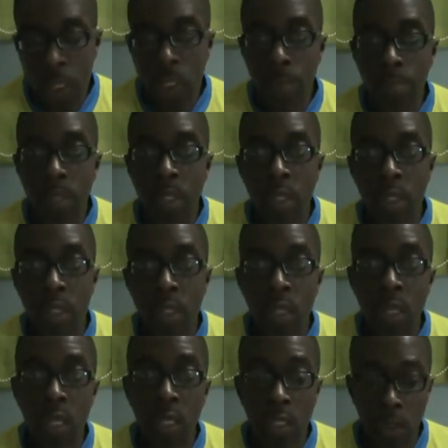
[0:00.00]
at a business
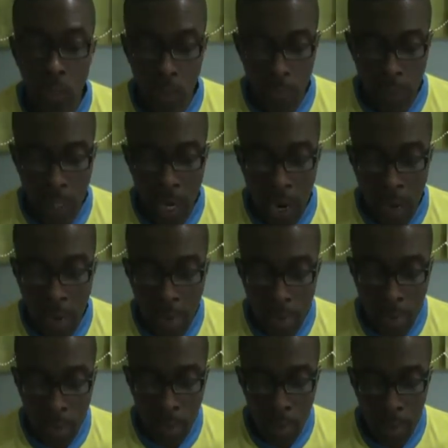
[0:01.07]
case of
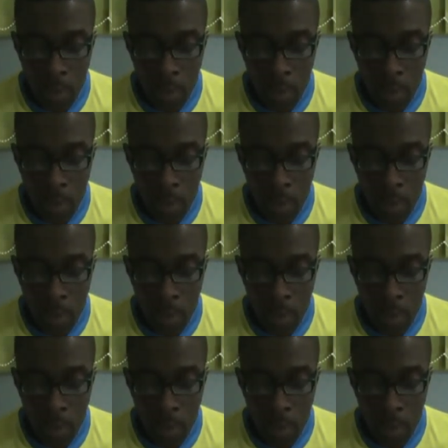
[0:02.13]
Carib